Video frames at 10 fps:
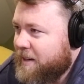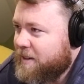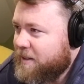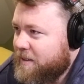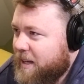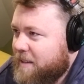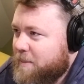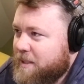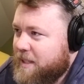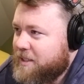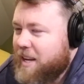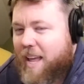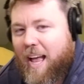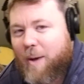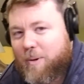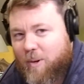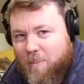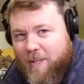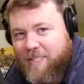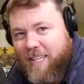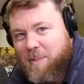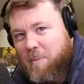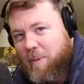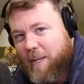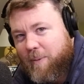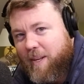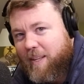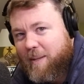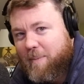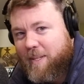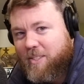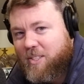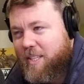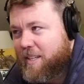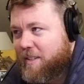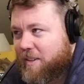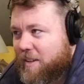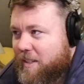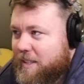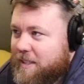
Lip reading: I don't know. I love mustache. I would grow a mustache, but Brand will not let me. She's like, you're ugly.